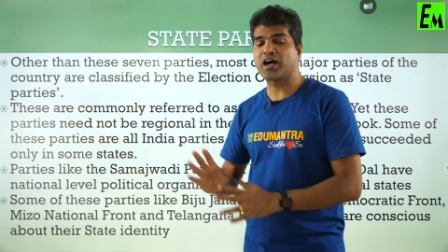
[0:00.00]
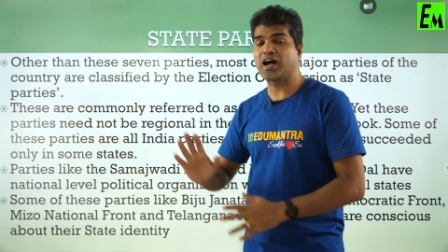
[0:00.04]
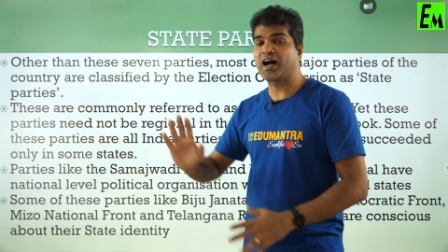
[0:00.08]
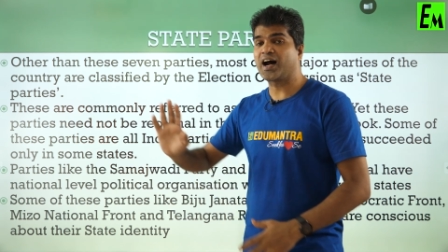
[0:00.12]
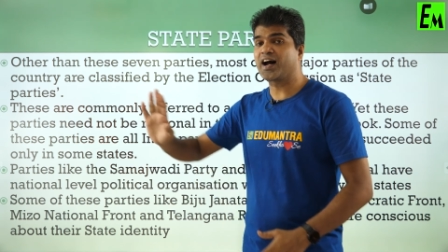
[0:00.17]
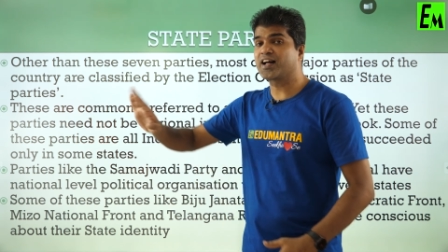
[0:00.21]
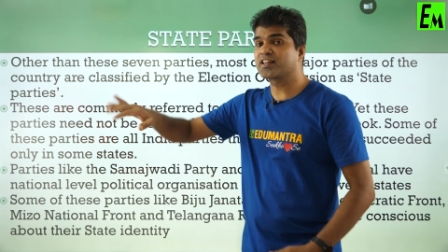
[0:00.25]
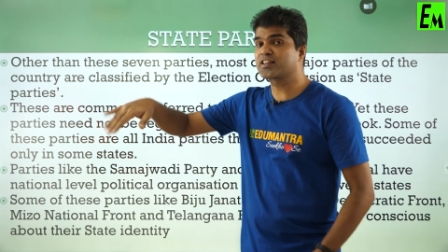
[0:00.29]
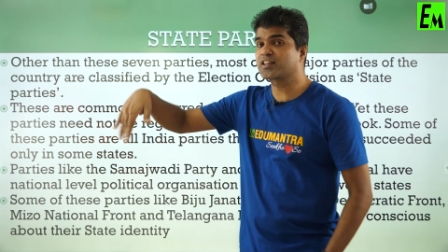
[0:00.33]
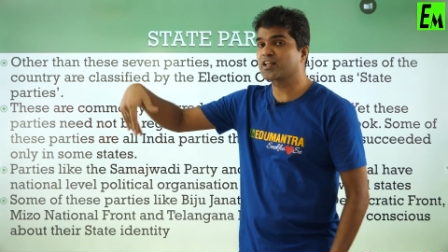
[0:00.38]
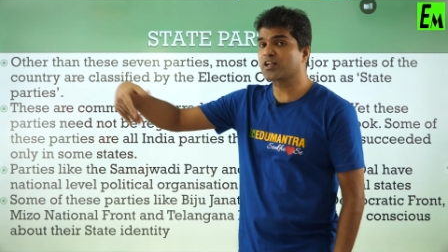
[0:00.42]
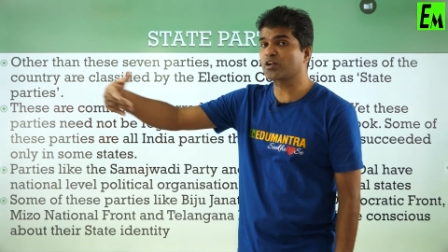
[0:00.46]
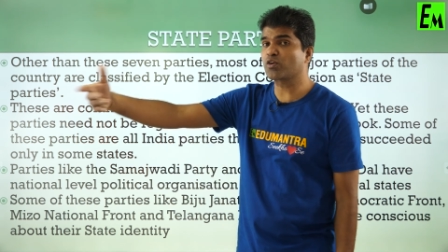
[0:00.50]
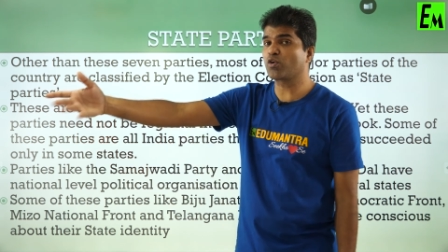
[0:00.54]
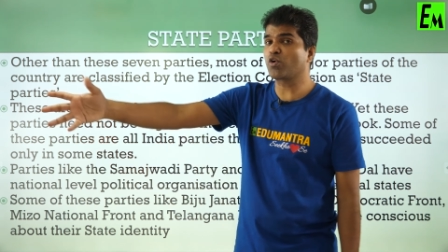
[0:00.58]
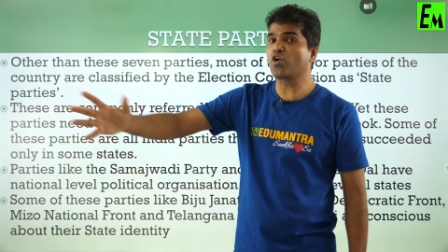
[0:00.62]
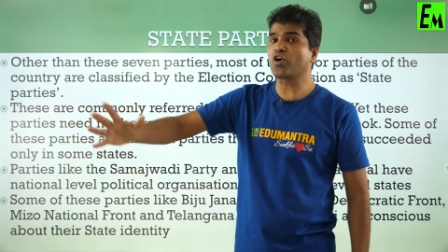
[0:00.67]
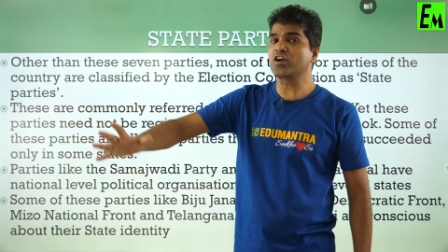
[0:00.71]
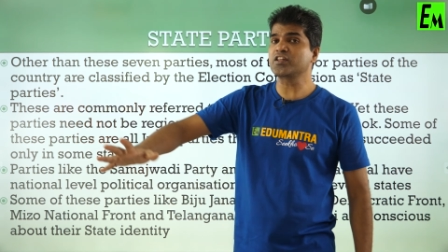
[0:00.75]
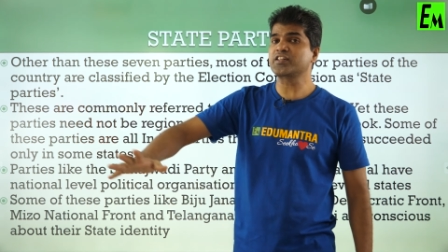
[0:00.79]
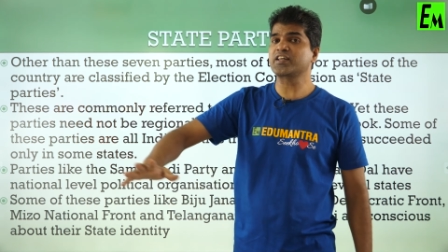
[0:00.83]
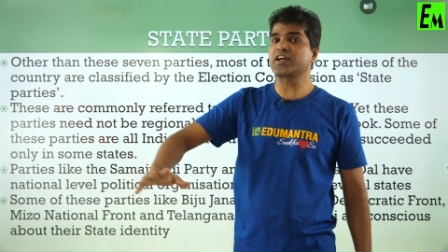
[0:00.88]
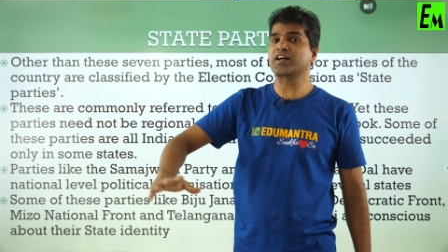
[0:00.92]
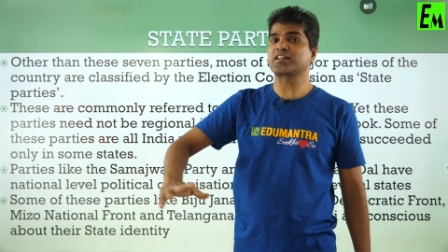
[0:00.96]
other
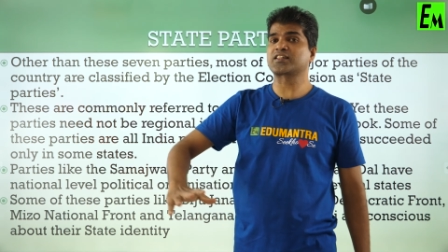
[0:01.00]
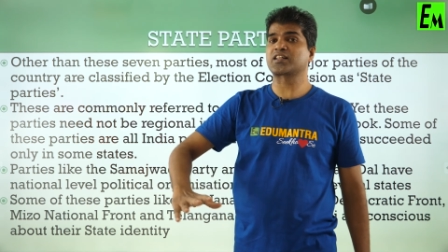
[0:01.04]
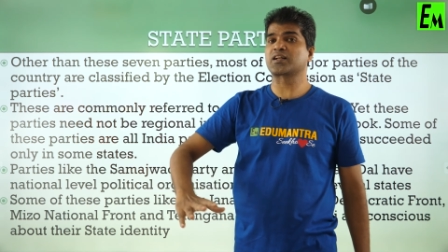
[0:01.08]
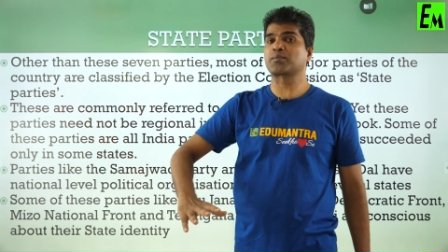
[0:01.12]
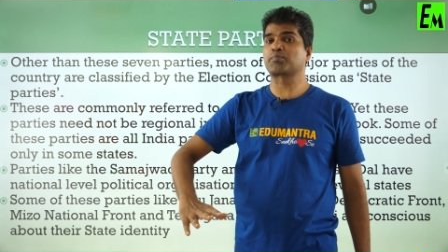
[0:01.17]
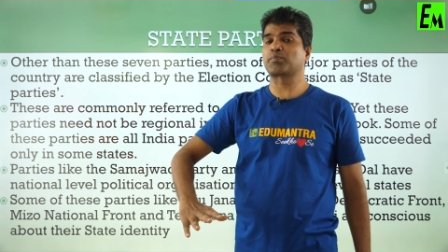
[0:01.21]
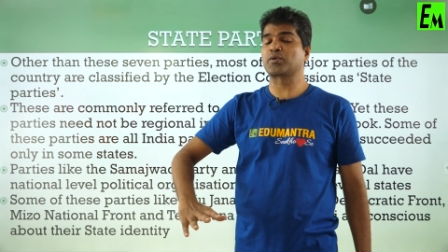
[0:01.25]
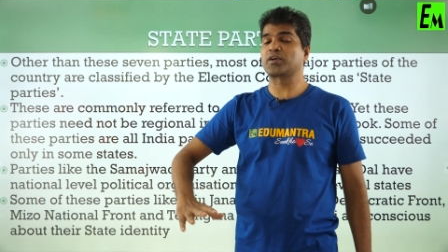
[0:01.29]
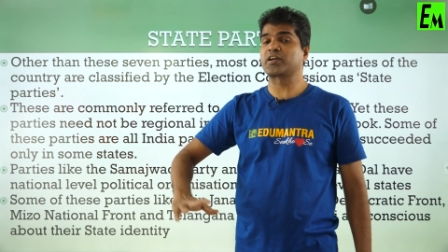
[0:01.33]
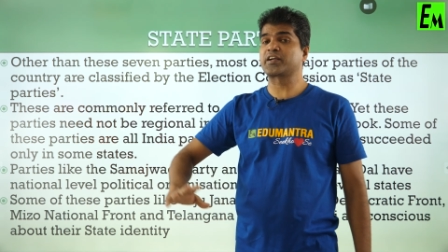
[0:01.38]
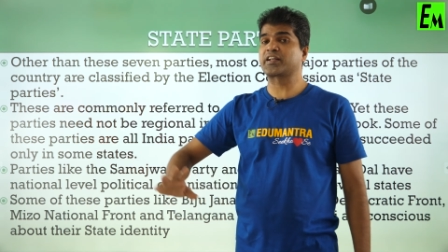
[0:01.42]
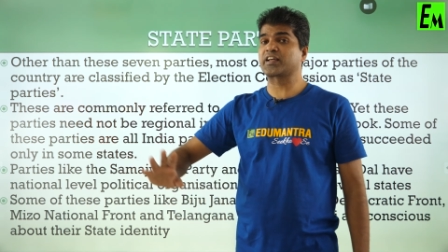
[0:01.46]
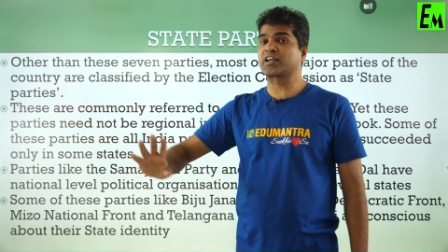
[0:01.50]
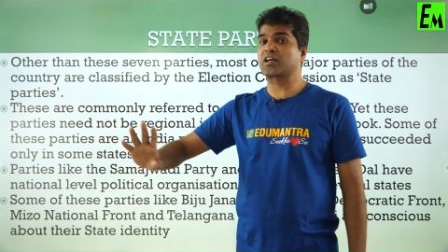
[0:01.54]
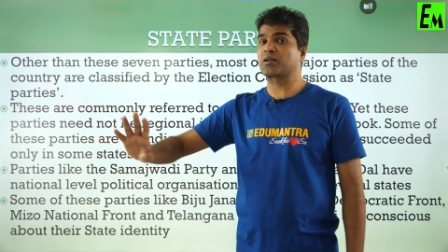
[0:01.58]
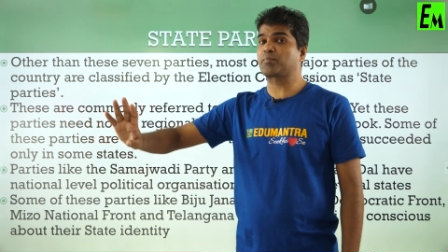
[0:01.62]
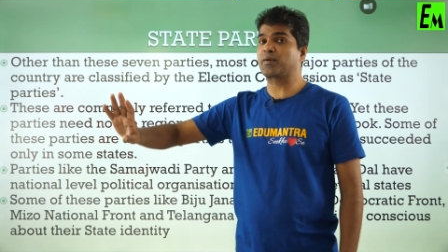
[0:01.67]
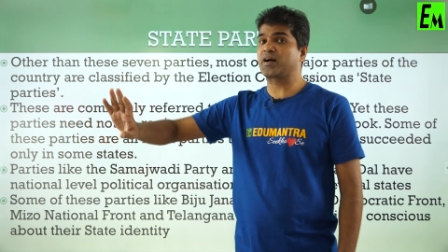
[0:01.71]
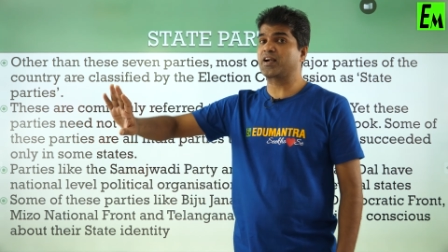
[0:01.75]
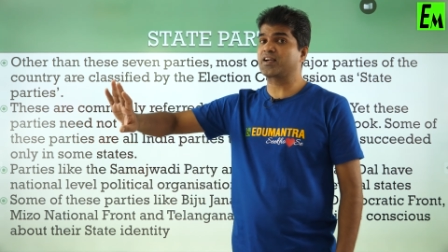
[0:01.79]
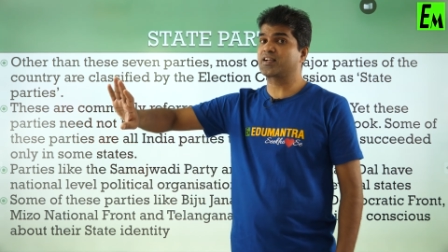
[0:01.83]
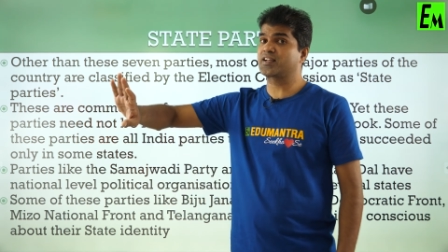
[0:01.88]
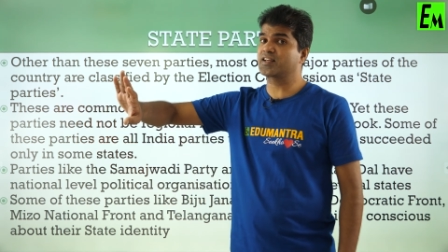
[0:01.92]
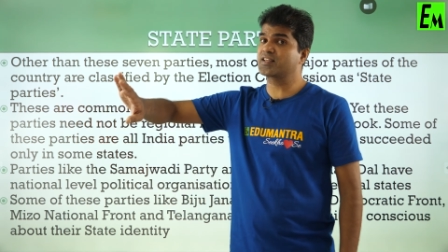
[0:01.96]
all the other political
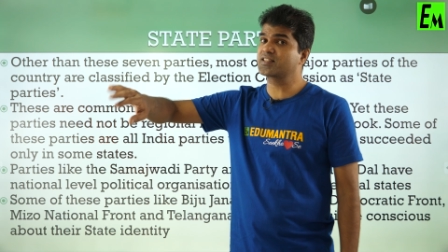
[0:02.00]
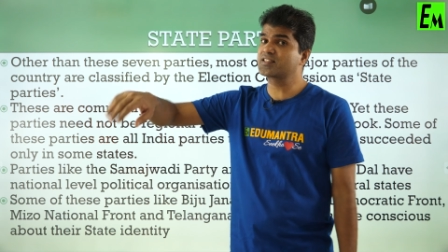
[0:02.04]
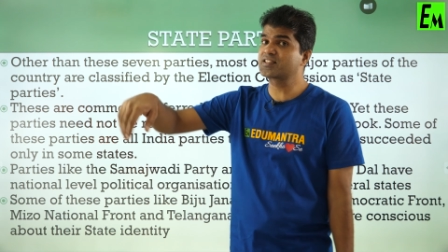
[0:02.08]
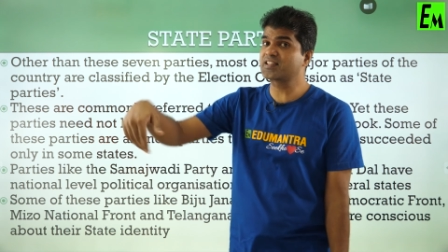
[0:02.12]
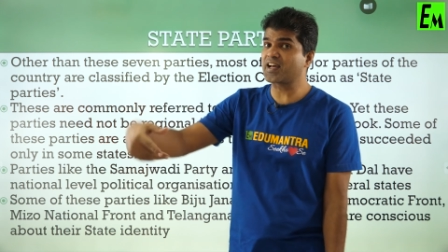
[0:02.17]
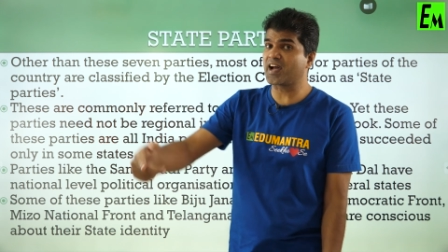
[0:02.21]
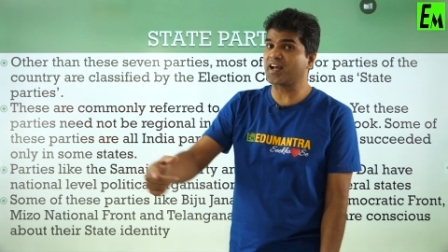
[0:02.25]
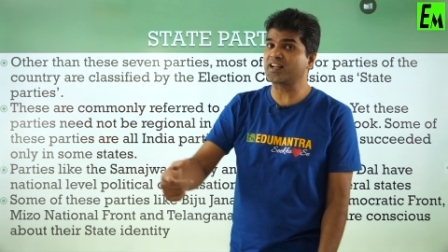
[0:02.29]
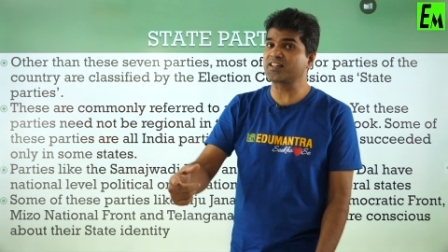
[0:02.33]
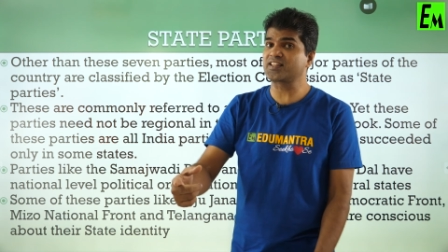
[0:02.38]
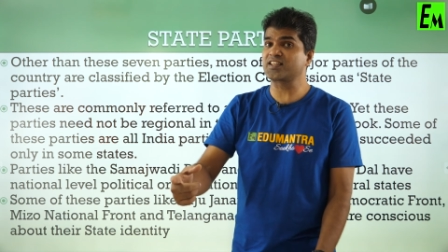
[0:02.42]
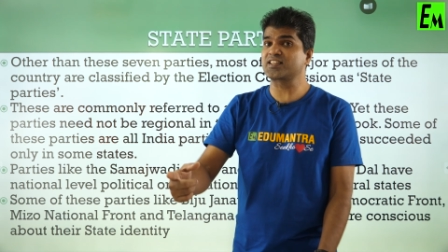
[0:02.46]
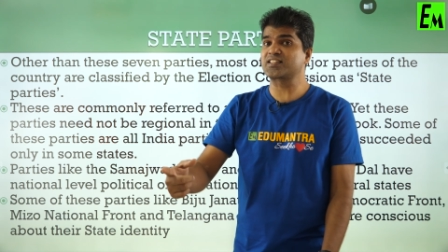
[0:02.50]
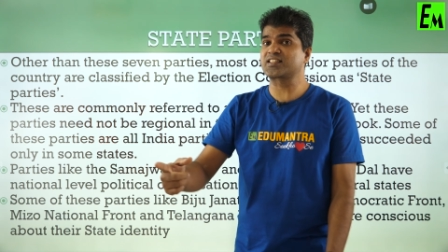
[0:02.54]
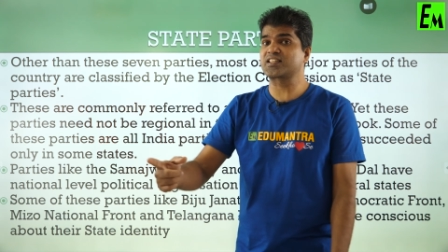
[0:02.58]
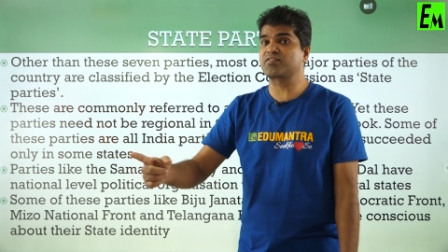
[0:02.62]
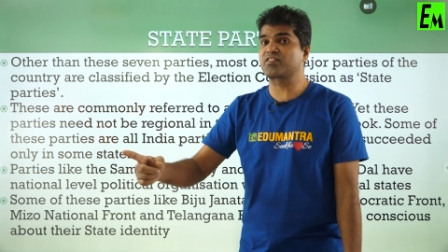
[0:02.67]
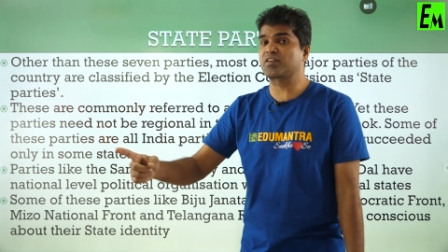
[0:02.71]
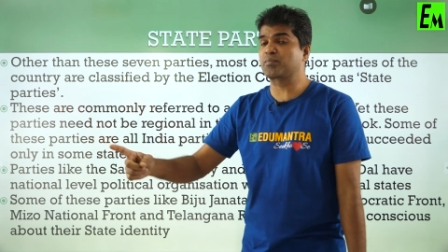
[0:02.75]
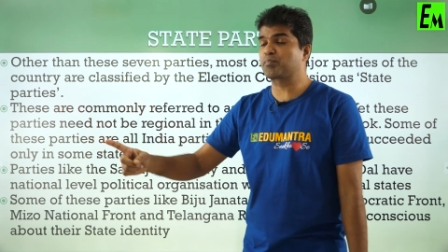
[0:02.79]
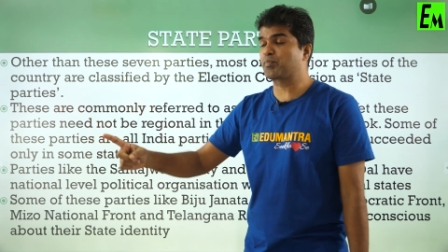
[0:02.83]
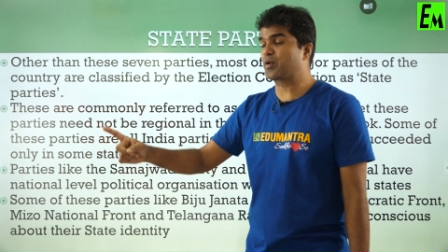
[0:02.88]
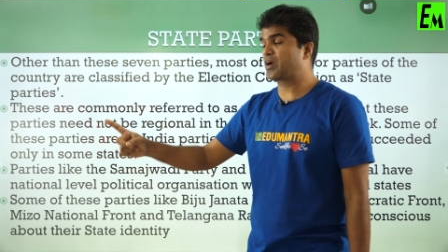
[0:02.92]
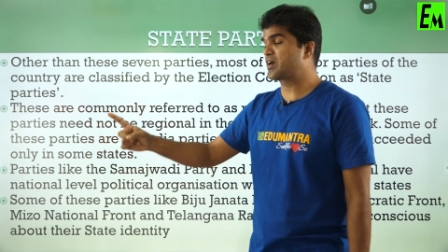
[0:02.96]
parties than these
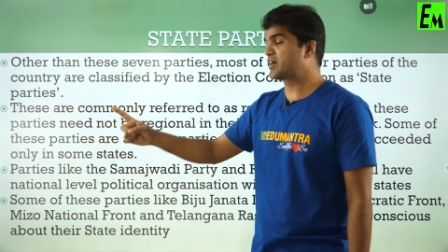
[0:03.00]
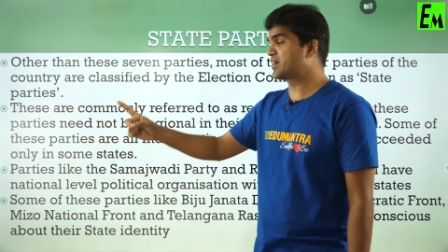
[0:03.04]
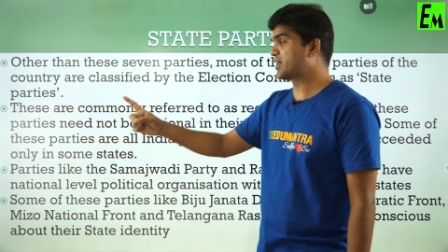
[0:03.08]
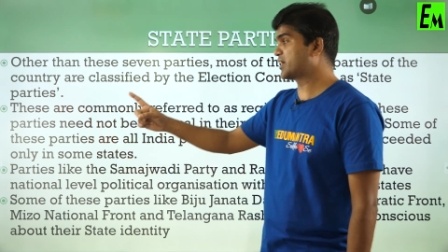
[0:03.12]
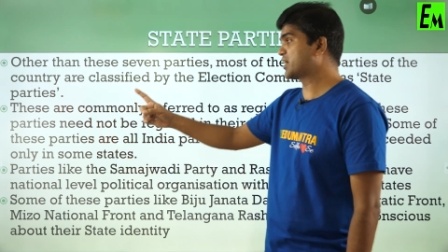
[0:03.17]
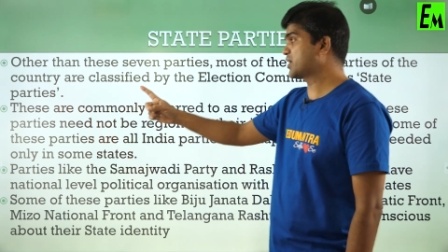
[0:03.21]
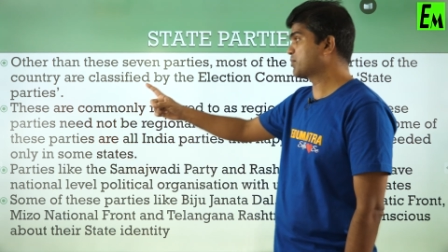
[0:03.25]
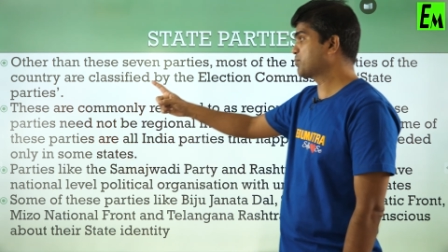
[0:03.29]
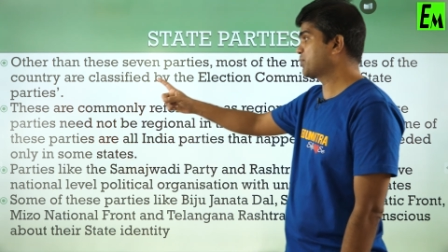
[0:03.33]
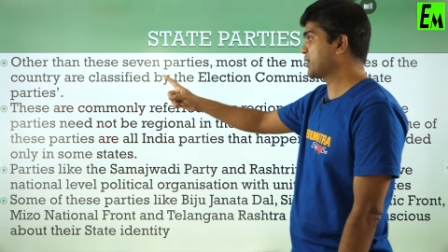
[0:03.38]
seven political